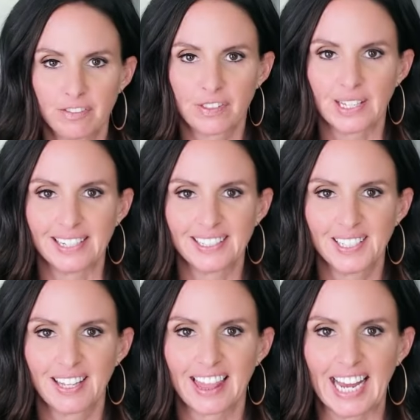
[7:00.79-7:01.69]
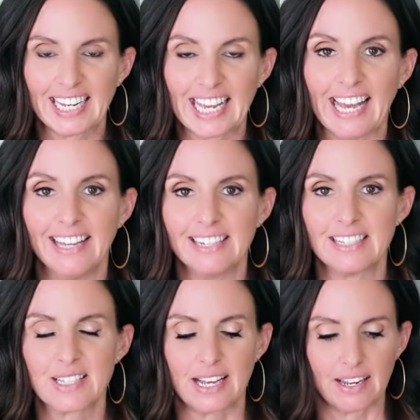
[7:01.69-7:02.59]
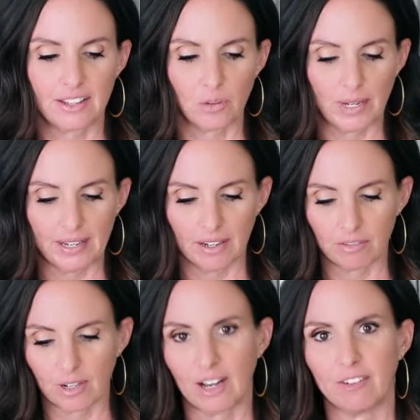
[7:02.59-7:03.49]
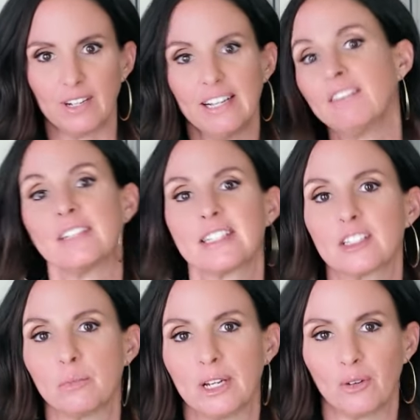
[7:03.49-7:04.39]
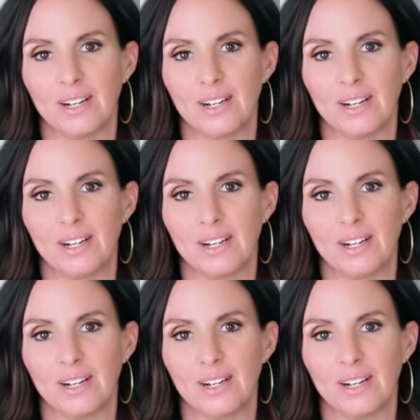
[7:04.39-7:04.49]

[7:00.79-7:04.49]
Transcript: thing that can stand in the way of recovery, and this is a big